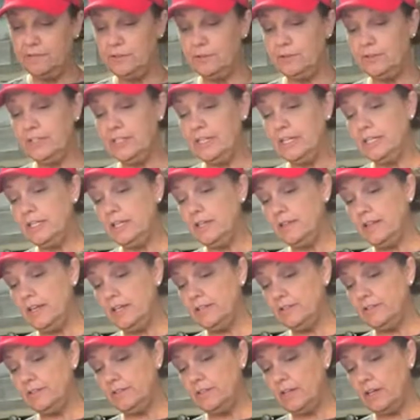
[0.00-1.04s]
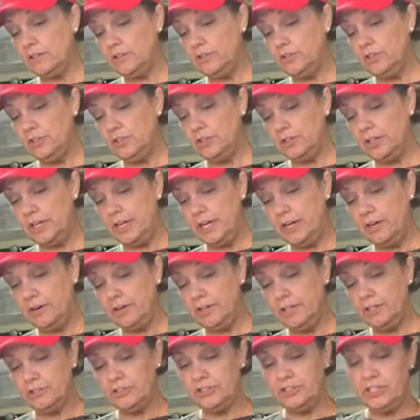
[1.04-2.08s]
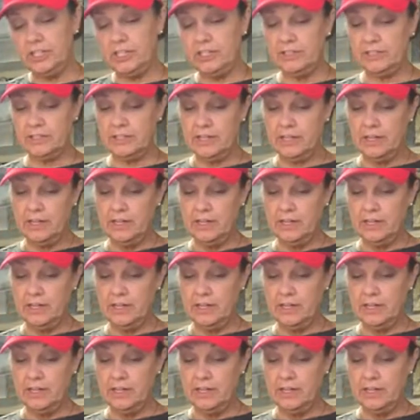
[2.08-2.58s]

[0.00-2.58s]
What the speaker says: if you see anything stuck to your carrier sheet,